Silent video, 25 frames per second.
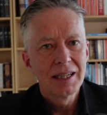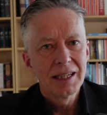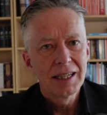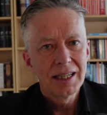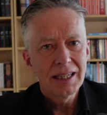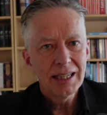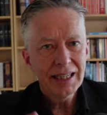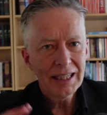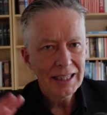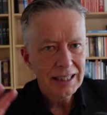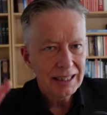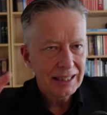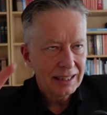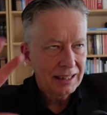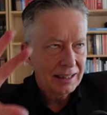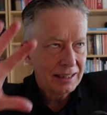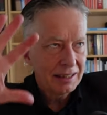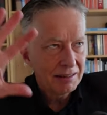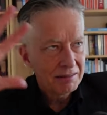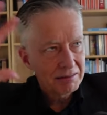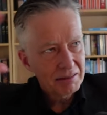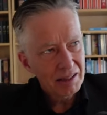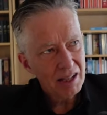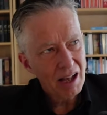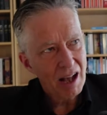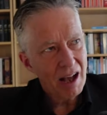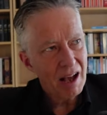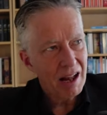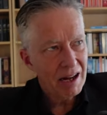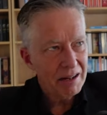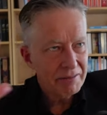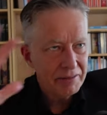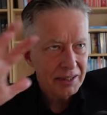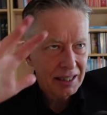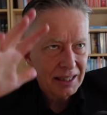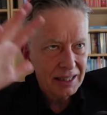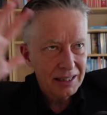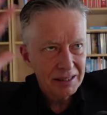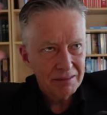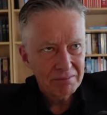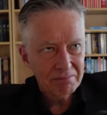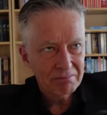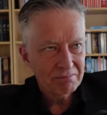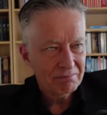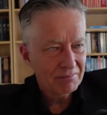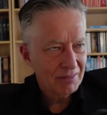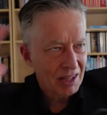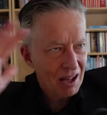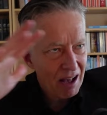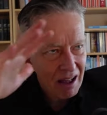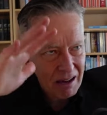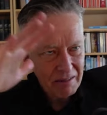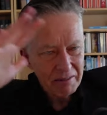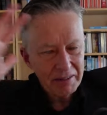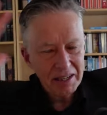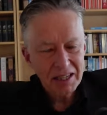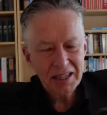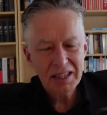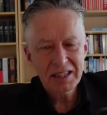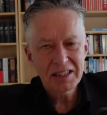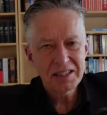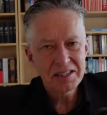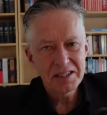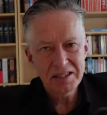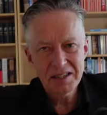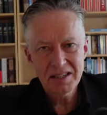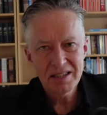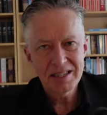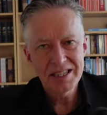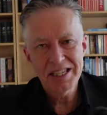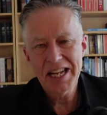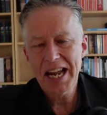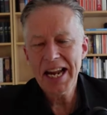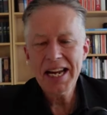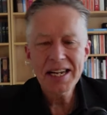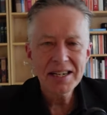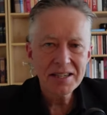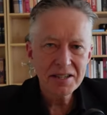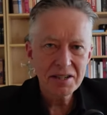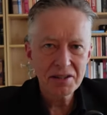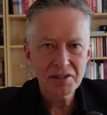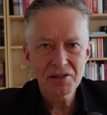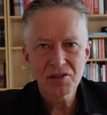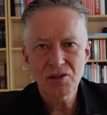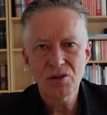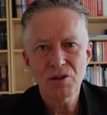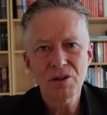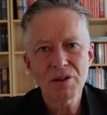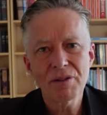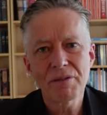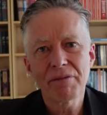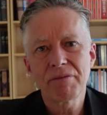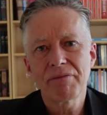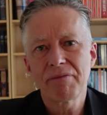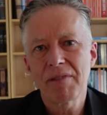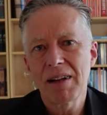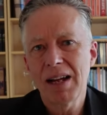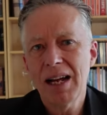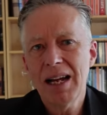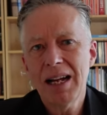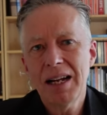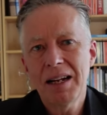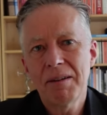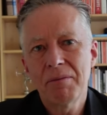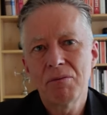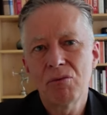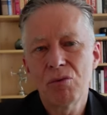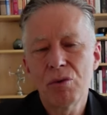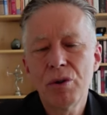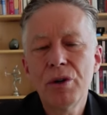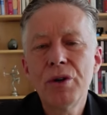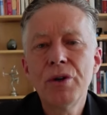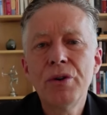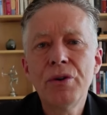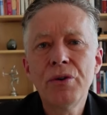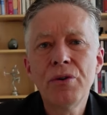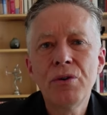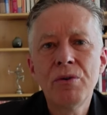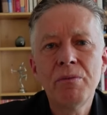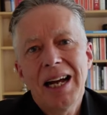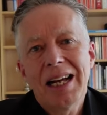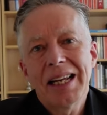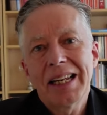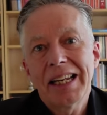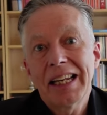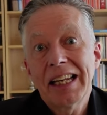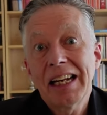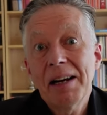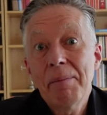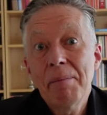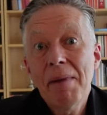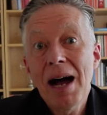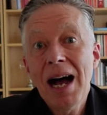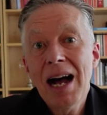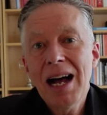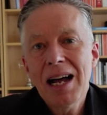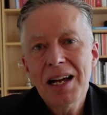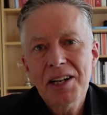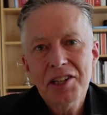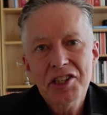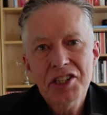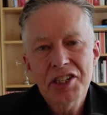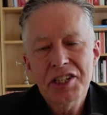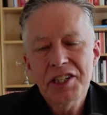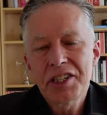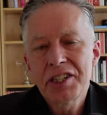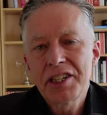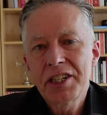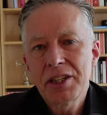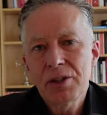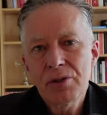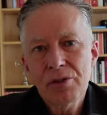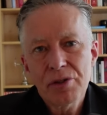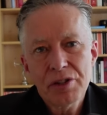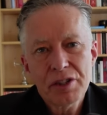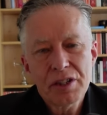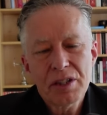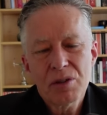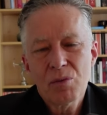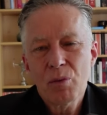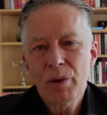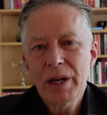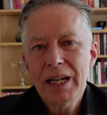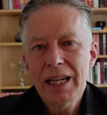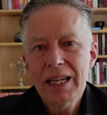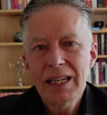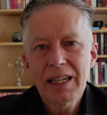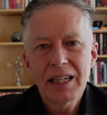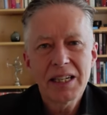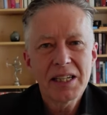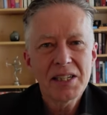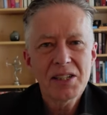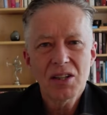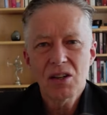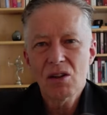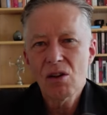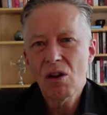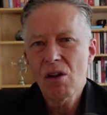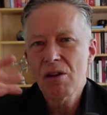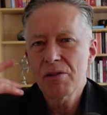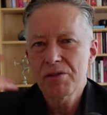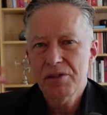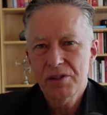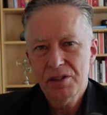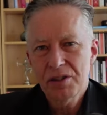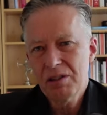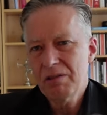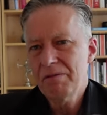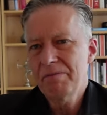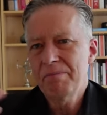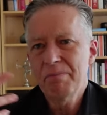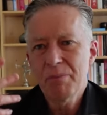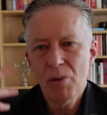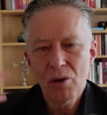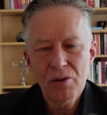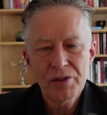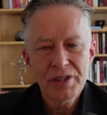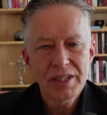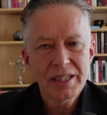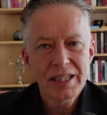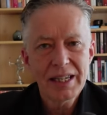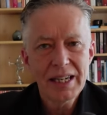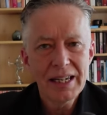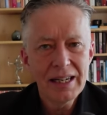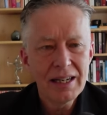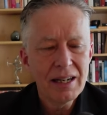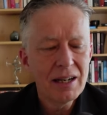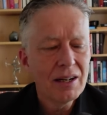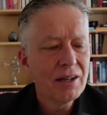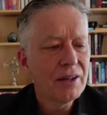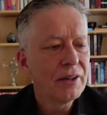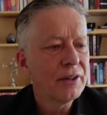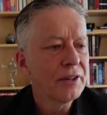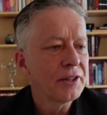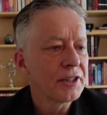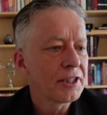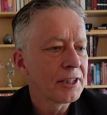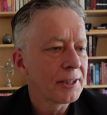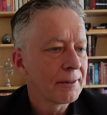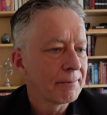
in a kind of a kind of a tent sort of um, room in a marsh in Tilsit where there's lots of mosquitoes